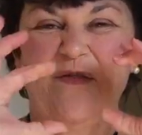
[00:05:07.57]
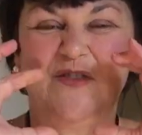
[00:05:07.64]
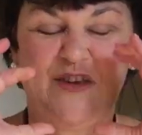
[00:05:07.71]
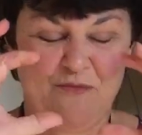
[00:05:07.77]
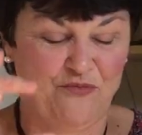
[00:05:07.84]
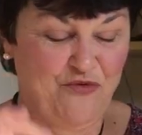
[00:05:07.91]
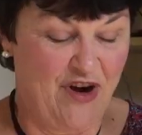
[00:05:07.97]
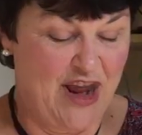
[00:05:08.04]

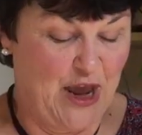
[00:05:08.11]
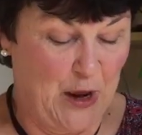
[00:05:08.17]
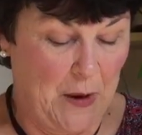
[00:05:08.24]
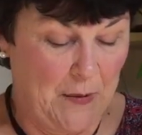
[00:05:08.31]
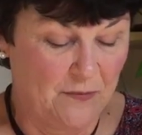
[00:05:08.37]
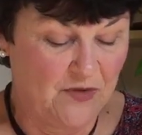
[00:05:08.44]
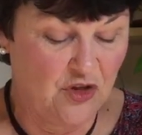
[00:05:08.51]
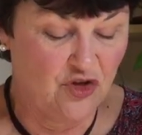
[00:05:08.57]
to
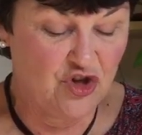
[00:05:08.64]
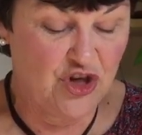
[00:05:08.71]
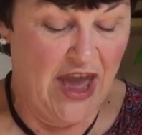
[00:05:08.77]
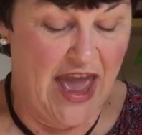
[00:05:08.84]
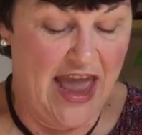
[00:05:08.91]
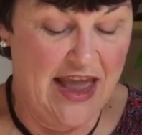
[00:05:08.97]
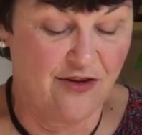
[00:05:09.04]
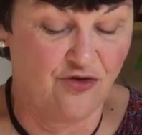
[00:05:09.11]
bring
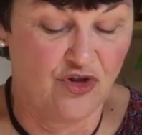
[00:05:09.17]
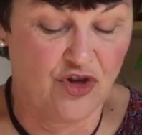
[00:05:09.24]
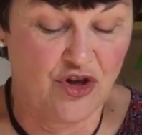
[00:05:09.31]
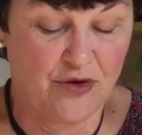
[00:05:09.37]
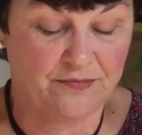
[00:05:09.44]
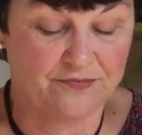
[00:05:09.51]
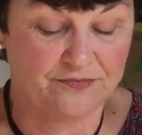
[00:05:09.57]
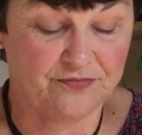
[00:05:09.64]

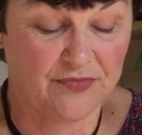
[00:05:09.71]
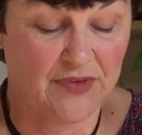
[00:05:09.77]
change.